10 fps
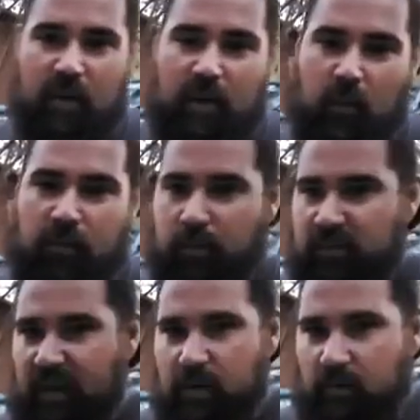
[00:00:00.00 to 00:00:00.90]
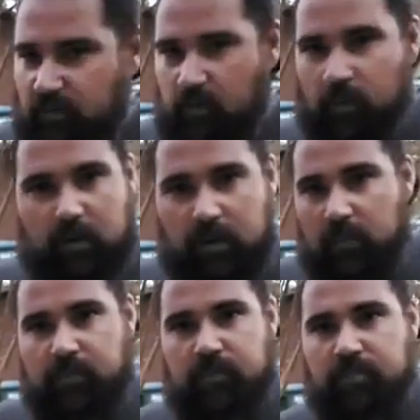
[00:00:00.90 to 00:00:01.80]
and with our potatoes, and we're good.
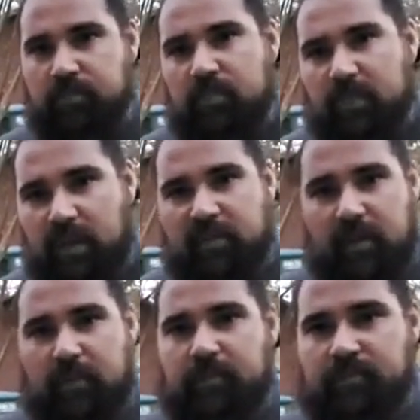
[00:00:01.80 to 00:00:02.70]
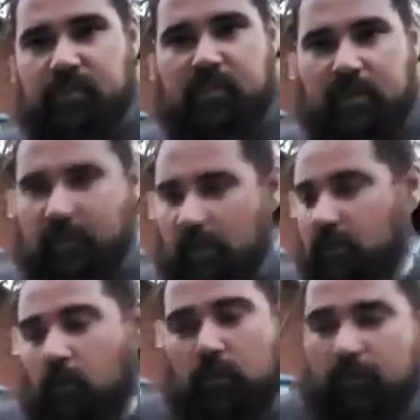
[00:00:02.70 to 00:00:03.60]
And that's it. So that's
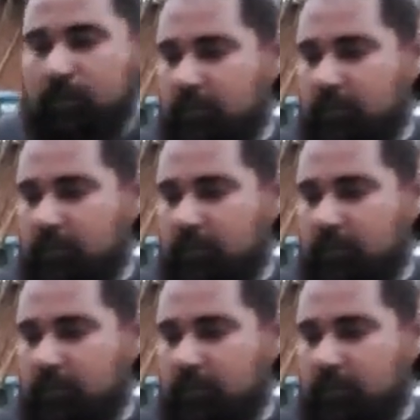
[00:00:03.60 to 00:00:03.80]
corn.